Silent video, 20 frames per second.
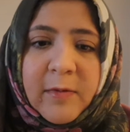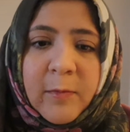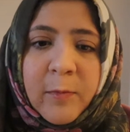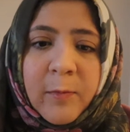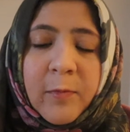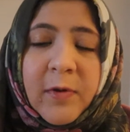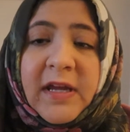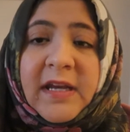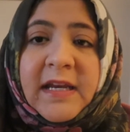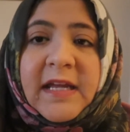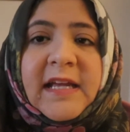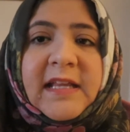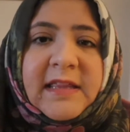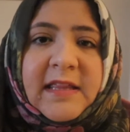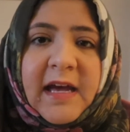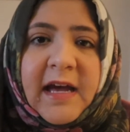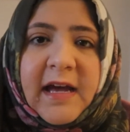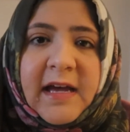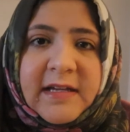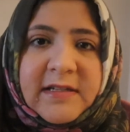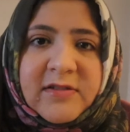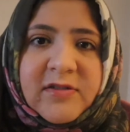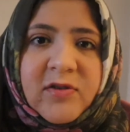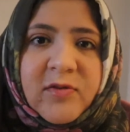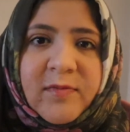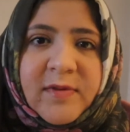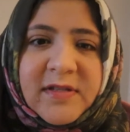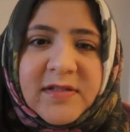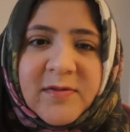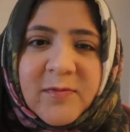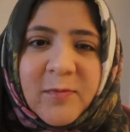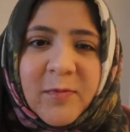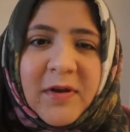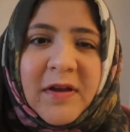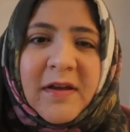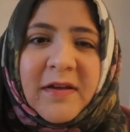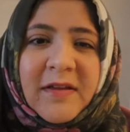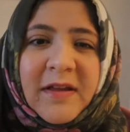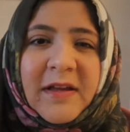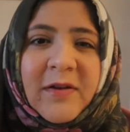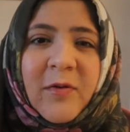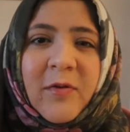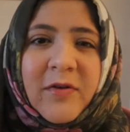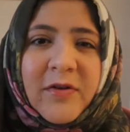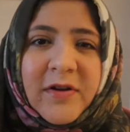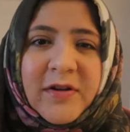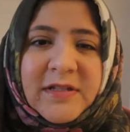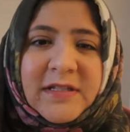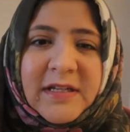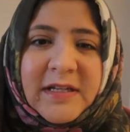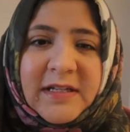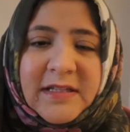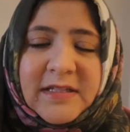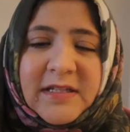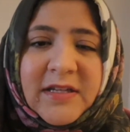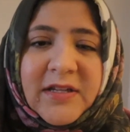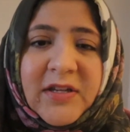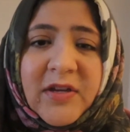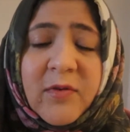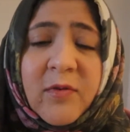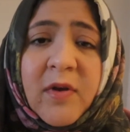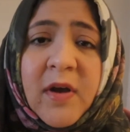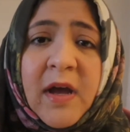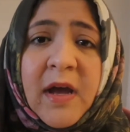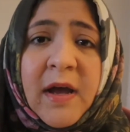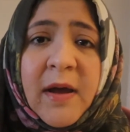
we need that as humans in order to continue.